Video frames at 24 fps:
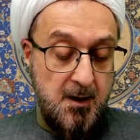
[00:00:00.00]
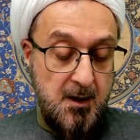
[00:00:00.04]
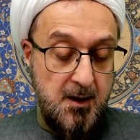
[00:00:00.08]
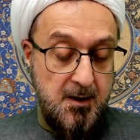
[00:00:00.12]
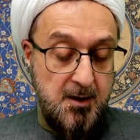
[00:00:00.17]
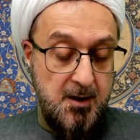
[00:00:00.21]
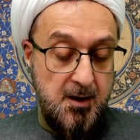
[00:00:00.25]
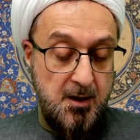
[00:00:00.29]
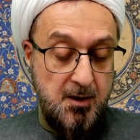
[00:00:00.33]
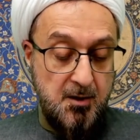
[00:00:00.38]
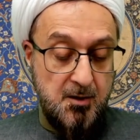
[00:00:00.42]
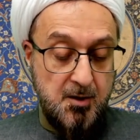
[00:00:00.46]

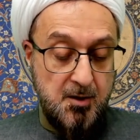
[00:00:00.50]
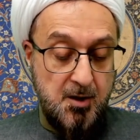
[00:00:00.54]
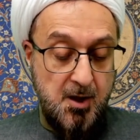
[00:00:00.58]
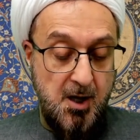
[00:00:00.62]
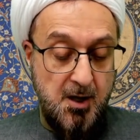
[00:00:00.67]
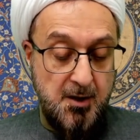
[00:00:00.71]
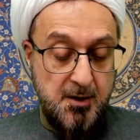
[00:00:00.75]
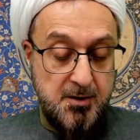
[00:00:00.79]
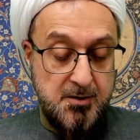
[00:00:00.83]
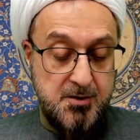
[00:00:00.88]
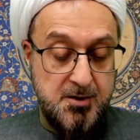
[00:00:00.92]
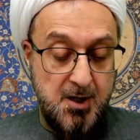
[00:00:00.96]
He
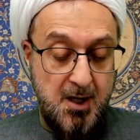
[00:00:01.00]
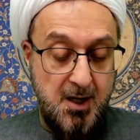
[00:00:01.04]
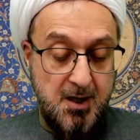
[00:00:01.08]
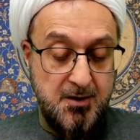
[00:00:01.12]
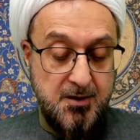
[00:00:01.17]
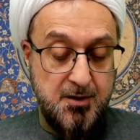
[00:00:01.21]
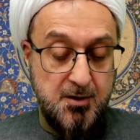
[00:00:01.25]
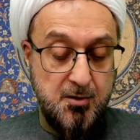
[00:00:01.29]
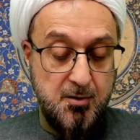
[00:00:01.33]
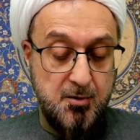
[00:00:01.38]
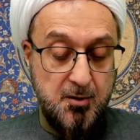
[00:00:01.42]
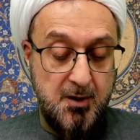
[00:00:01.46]
encouraged
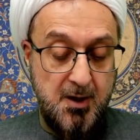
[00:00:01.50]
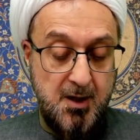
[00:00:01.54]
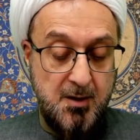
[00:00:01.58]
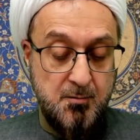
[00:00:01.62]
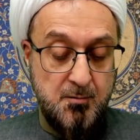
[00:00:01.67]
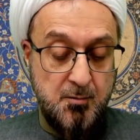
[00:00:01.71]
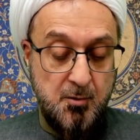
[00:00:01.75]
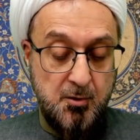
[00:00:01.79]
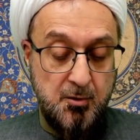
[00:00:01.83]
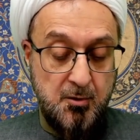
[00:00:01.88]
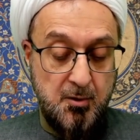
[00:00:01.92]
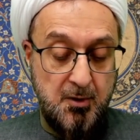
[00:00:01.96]
ethical and
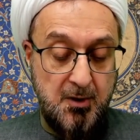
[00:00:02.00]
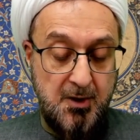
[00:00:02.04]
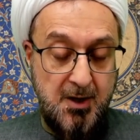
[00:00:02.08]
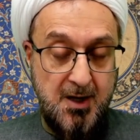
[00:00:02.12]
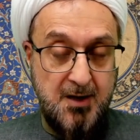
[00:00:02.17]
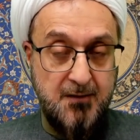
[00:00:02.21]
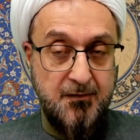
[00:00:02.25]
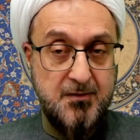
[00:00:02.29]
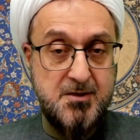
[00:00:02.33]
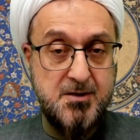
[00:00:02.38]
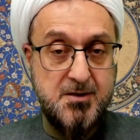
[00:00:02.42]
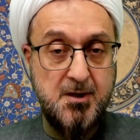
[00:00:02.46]
moral
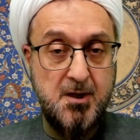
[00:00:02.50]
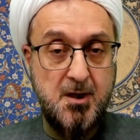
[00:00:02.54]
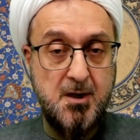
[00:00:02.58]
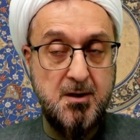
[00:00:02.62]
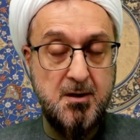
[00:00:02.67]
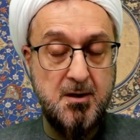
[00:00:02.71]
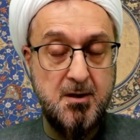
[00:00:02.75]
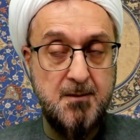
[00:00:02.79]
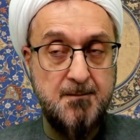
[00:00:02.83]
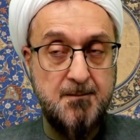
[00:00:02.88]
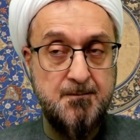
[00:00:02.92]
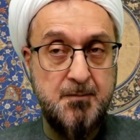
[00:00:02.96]

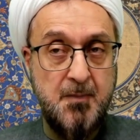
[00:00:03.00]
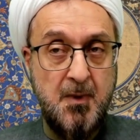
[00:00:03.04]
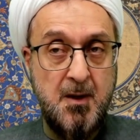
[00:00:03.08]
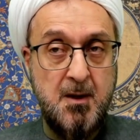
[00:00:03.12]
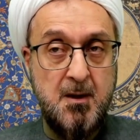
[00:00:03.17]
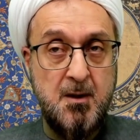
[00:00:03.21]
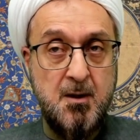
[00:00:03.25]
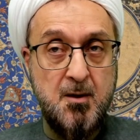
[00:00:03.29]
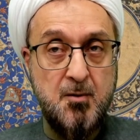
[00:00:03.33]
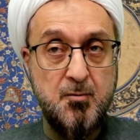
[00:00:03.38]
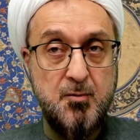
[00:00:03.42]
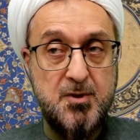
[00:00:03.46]
lifestyle.
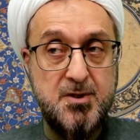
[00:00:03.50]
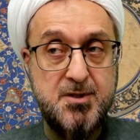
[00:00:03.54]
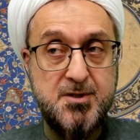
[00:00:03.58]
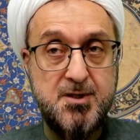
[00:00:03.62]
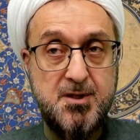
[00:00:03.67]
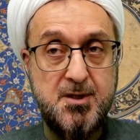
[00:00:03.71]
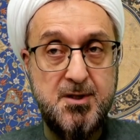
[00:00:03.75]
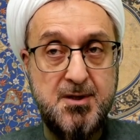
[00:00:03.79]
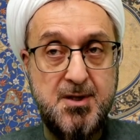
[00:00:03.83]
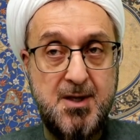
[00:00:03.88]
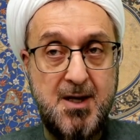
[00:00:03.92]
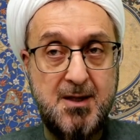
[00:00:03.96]
We
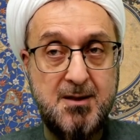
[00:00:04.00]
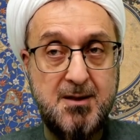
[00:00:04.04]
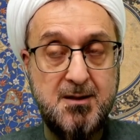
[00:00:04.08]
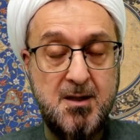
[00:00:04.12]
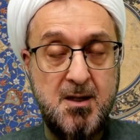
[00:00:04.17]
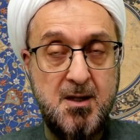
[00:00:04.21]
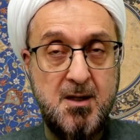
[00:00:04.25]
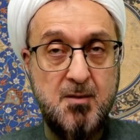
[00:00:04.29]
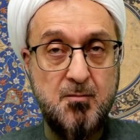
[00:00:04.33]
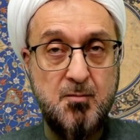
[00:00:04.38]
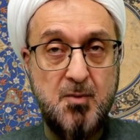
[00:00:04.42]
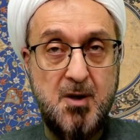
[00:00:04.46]
see that
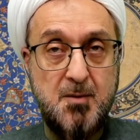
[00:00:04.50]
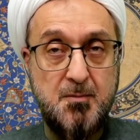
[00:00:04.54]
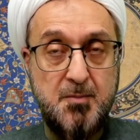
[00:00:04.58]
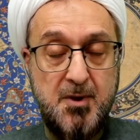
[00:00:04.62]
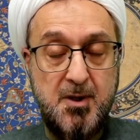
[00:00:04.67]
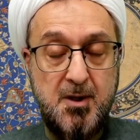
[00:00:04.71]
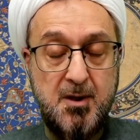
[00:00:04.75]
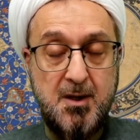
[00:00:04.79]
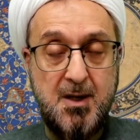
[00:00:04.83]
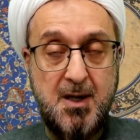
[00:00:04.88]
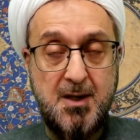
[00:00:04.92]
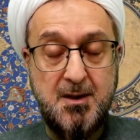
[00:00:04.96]
by
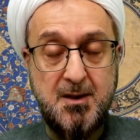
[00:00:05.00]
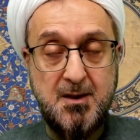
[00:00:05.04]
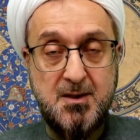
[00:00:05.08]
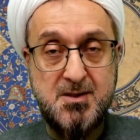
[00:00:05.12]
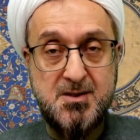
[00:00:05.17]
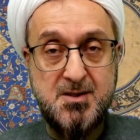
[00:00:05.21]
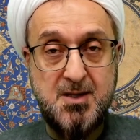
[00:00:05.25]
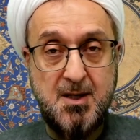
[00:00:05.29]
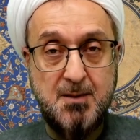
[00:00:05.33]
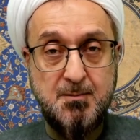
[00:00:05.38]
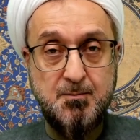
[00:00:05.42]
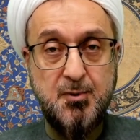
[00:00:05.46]
being an
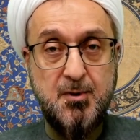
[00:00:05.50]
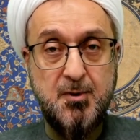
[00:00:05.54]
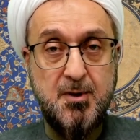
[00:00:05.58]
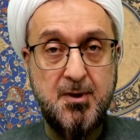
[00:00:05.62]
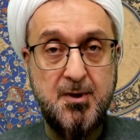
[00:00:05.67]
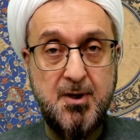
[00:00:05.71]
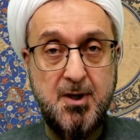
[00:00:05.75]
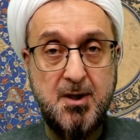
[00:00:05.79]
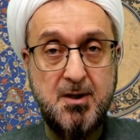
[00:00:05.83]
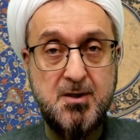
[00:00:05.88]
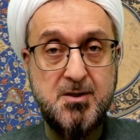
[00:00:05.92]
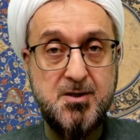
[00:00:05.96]

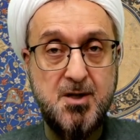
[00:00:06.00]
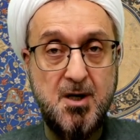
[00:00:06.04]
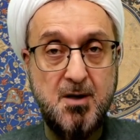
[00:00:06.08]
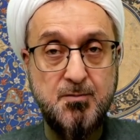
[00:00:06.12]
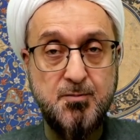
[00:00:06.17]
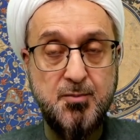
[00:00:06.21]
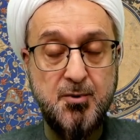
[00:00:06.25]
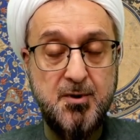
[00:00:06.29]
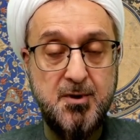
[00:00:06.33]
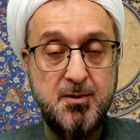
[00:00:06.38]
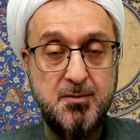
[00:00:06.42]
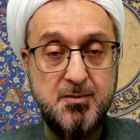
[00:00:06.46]
exemplary
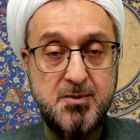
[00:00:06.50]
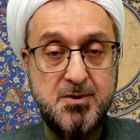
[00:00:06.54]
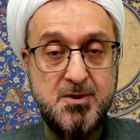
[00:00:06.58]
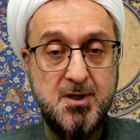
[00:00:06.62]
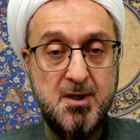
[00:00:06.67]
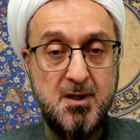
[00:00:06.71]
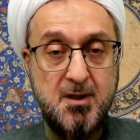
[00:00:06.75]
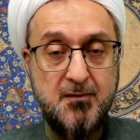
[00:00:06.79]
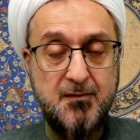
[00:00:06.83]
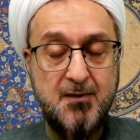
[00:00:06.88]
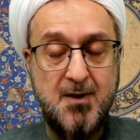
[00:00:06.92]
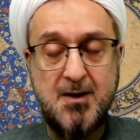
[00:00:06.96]
example
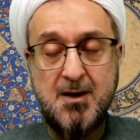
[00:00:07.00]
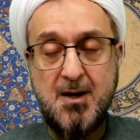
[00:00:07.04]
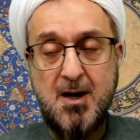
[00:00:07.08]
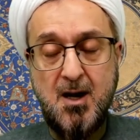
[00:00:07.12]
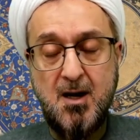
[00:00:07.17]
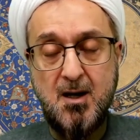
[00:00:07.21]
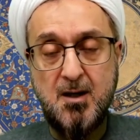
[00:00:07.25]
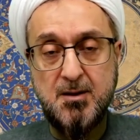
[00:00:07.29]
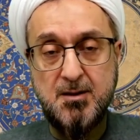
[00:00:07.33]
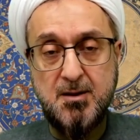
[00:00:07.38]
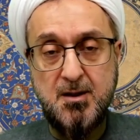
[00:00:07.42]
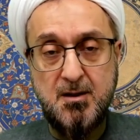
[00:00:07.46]
himself, and a
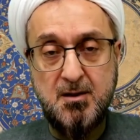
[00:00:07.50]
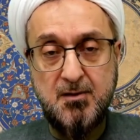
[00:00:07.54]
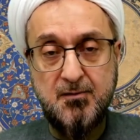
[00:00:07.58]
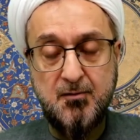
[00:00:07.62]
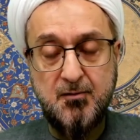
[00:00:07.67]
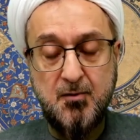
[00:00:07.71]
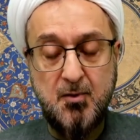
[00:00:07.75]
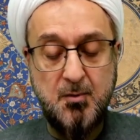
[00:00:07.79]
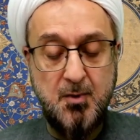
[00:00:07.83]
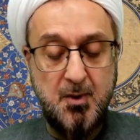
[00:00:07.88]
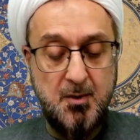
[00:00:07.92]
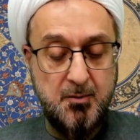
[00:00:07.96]
hadith
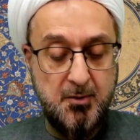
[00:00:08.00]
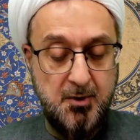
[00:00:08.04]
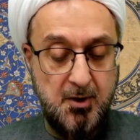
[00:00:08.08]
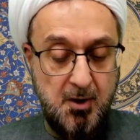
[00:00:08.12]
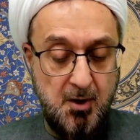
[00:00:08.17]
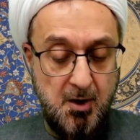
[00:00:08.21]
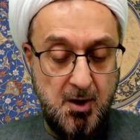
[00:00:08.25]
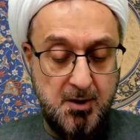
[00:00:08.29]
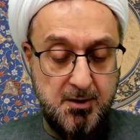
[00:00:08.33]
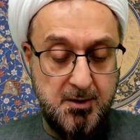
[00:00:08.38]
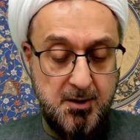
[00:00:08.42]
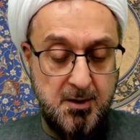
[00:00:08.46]
from him
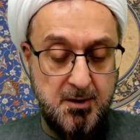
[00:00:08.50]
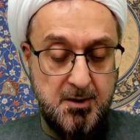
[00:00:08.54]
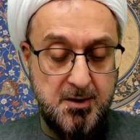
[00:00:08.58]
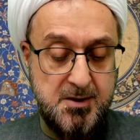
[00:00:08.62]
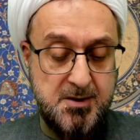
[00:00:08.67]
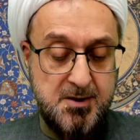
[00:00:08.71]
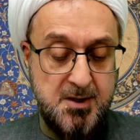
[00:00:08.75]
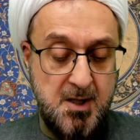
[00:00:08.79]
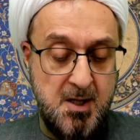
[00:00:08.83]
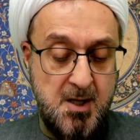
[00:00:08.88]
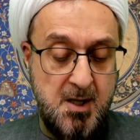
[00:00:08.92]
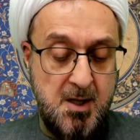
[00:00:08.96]
regarding
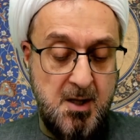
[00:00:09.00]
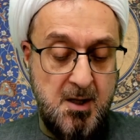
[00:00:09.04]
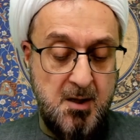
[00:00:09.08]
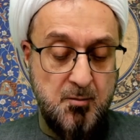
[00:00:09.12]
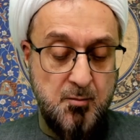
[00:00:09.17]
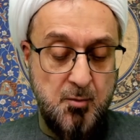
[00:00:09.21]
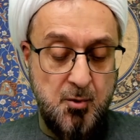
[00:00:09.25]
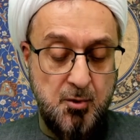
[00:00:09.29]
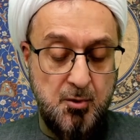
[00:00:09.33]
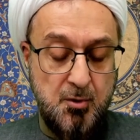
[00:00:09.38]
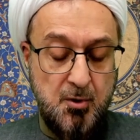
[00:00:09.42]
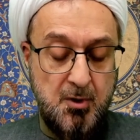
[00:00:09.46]
this
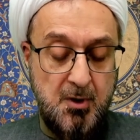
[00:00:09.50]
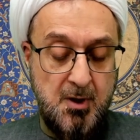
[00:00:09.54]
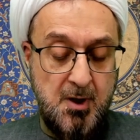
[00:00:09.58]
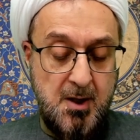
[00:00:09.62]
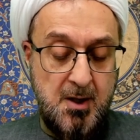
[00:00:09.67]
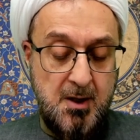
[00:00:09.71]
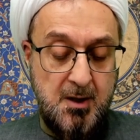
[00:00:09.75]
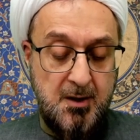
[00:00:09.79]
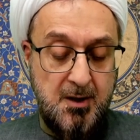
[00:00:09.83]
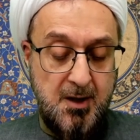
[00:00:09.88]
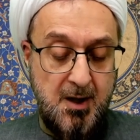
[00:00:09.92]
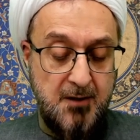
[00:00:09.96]
moral
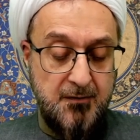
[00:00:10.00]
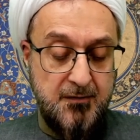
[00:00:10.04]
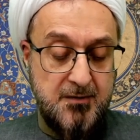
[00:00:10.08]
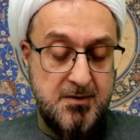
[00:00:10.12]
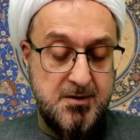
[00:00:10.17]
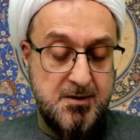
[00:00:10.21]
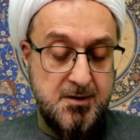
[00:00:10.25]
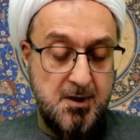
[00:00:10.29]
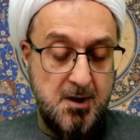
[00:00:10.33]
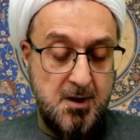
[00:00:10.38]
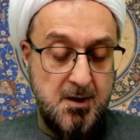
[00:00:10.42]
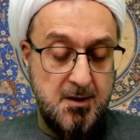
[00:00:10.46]

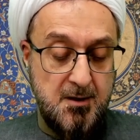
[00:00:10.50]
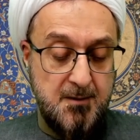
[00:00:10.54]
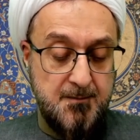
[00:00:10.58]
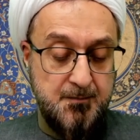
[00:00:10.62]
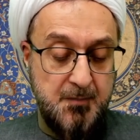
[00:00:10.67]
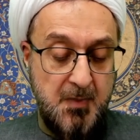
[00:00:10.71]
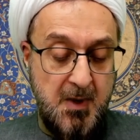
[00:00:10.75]
lifestyle.